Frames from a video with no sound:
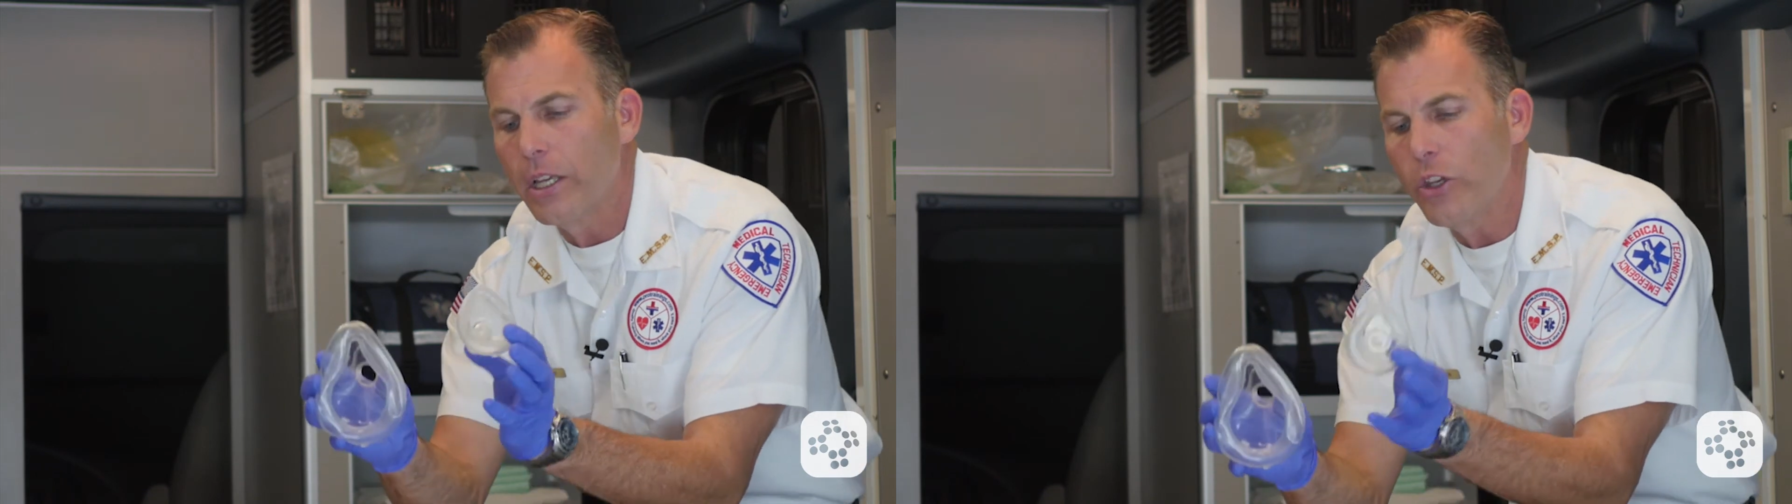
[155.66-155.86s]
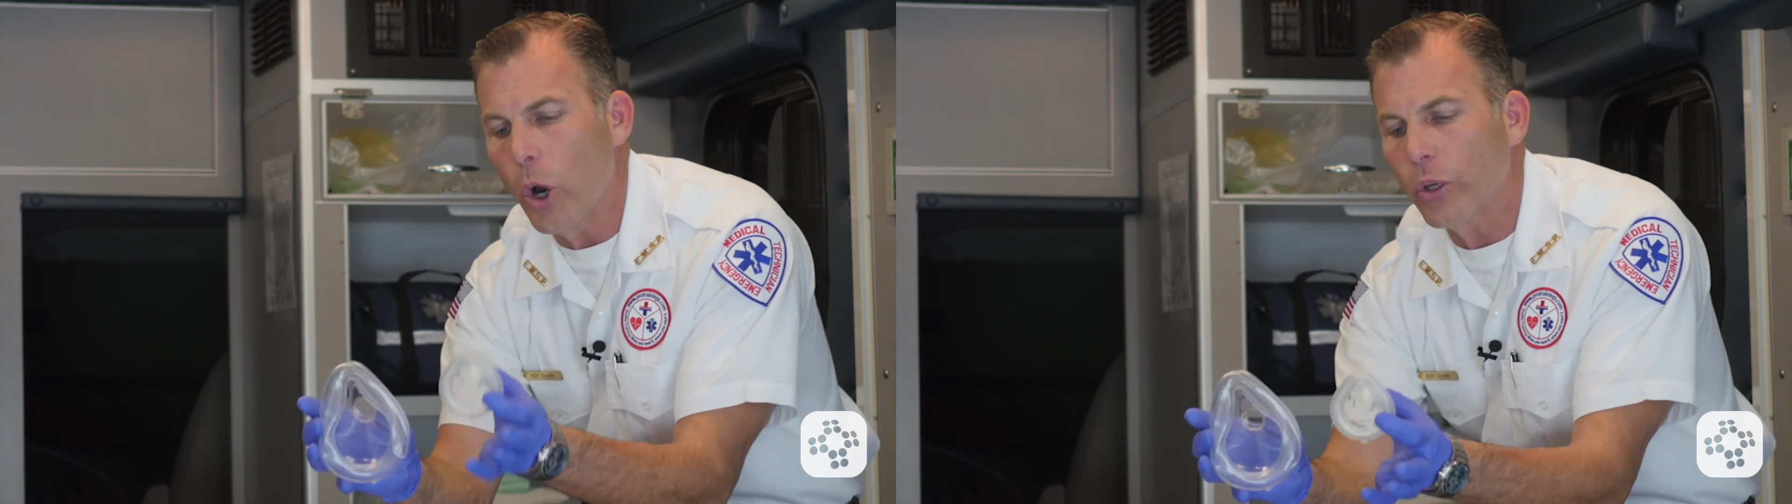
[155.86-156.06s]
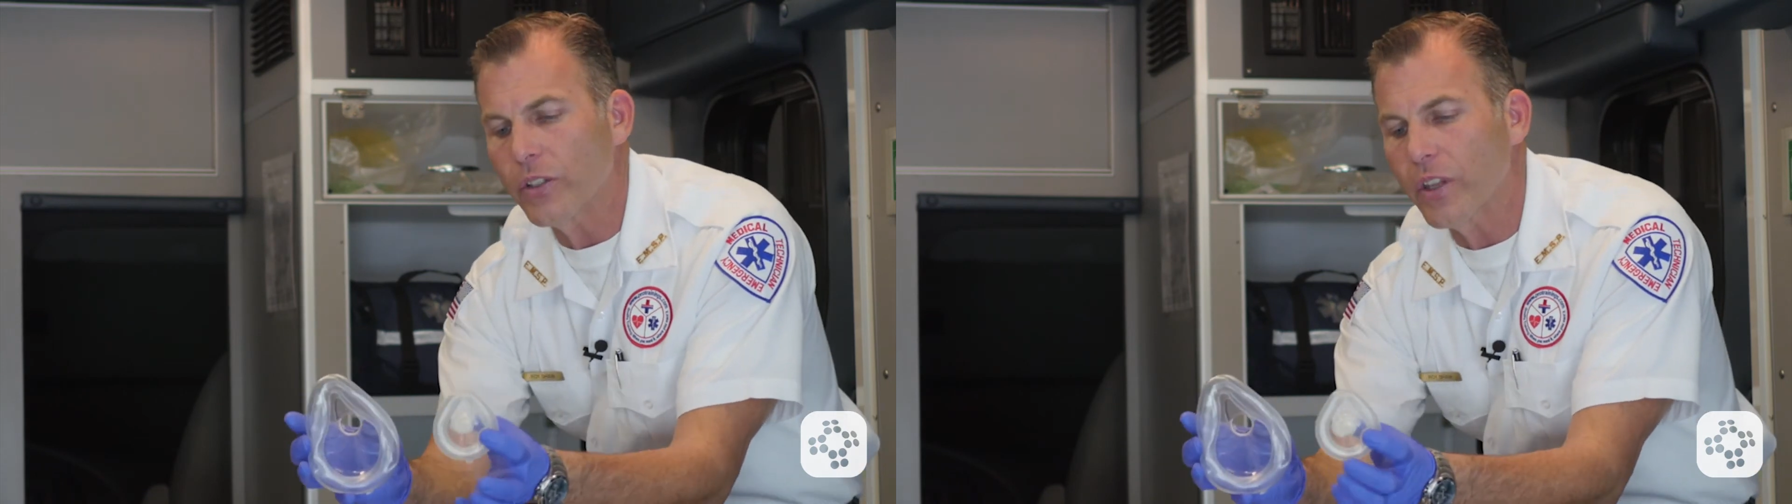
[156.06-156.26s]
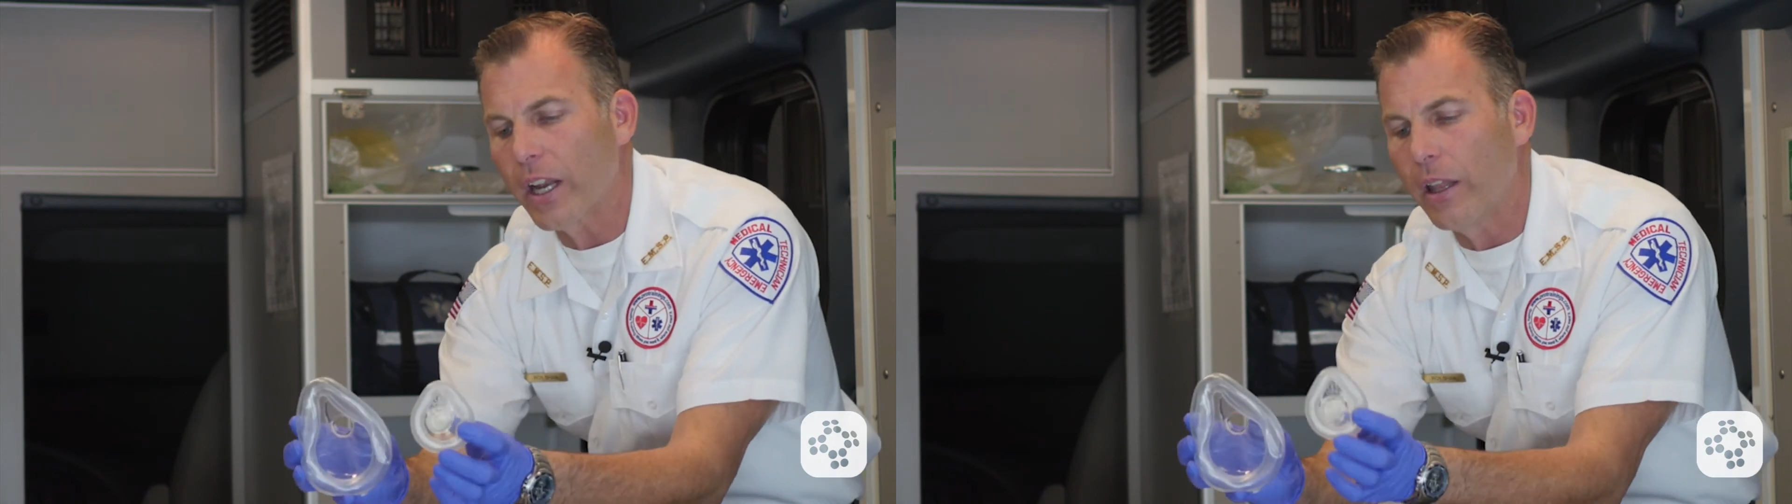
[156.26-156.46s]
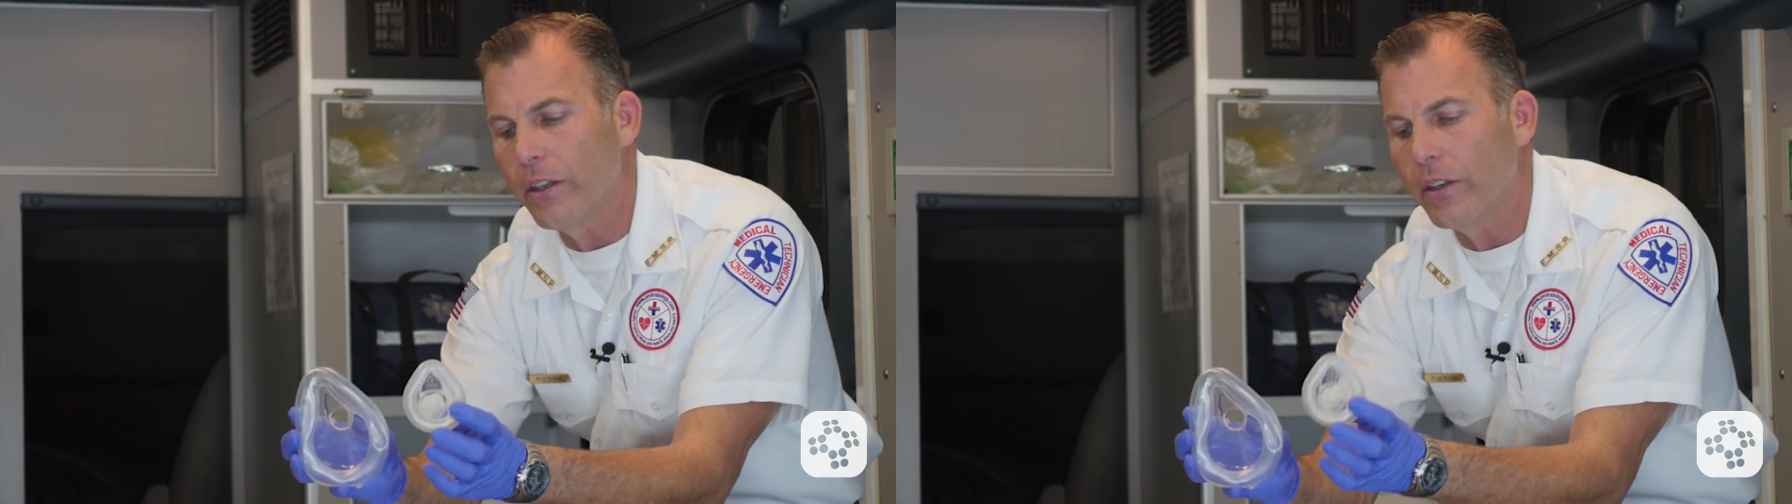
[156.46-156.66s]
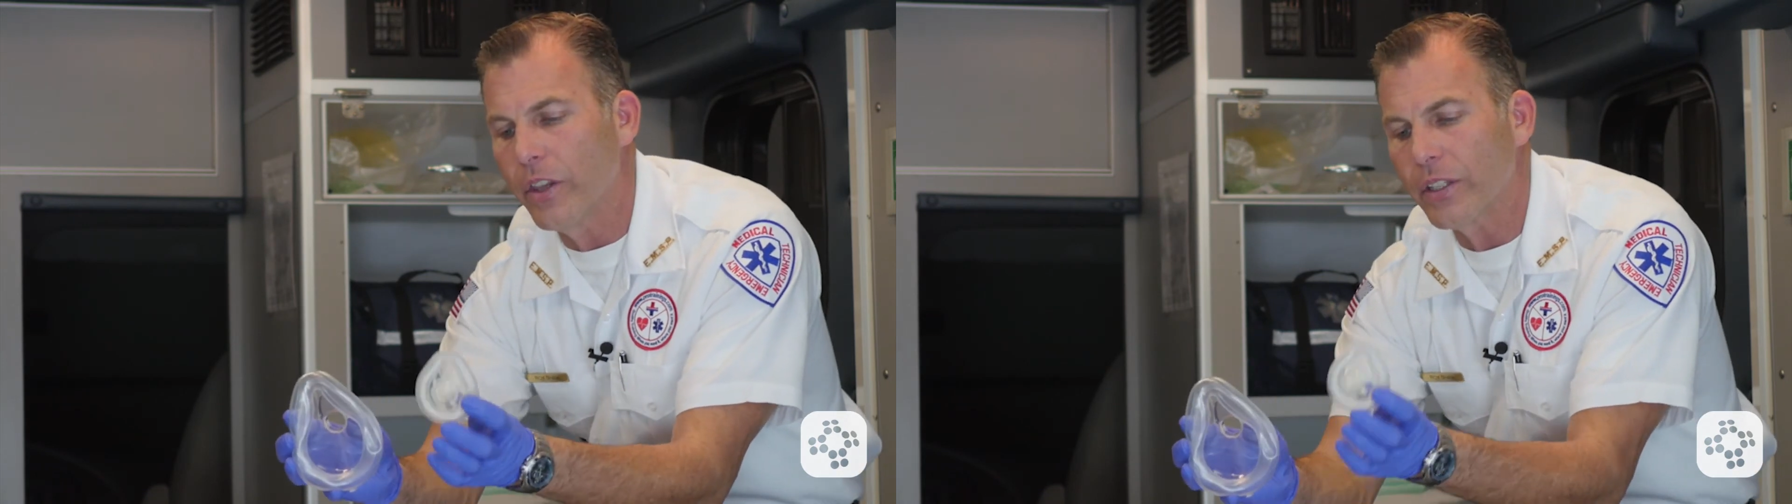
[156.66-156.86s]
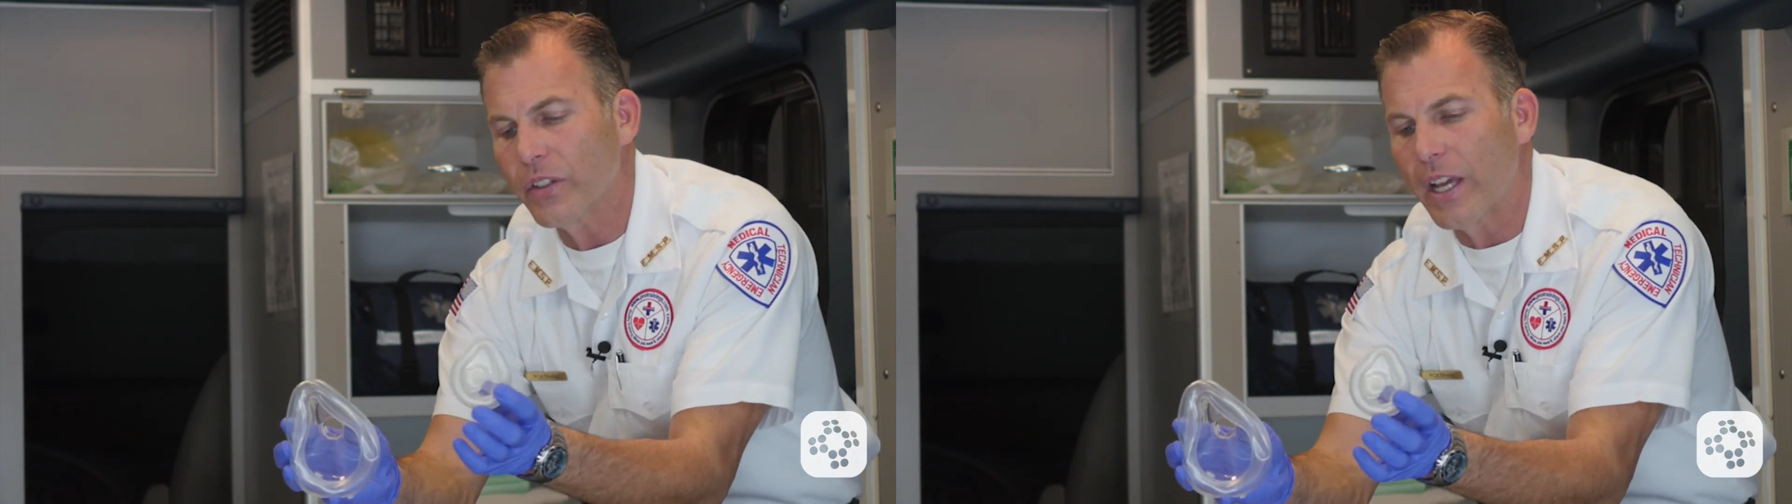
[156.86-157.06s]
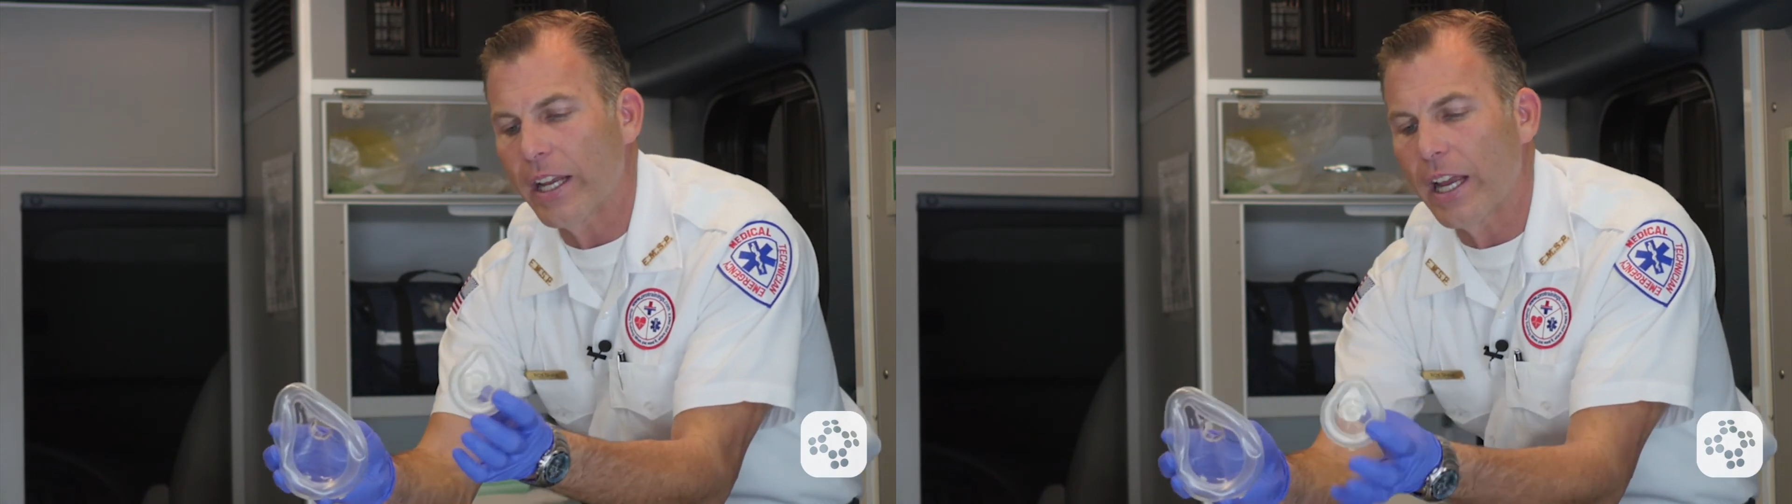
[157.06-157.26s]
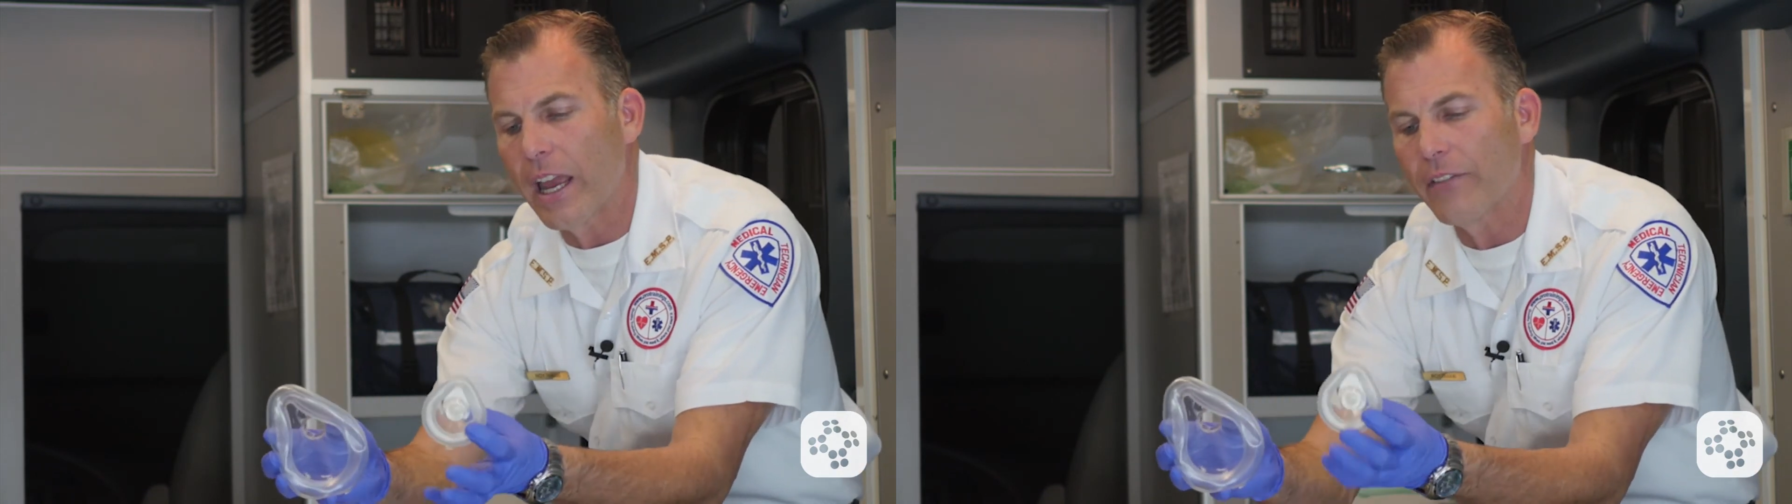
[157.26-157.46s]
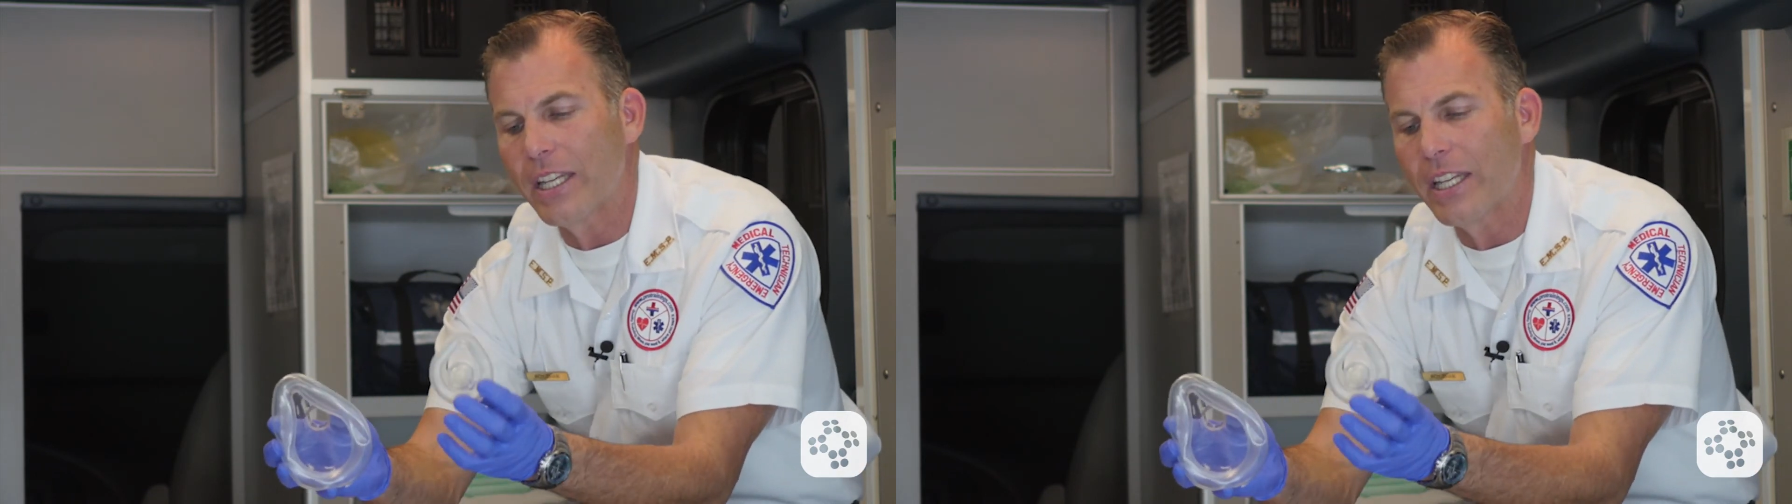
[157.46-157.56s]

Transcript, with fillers: Notice that on this side I have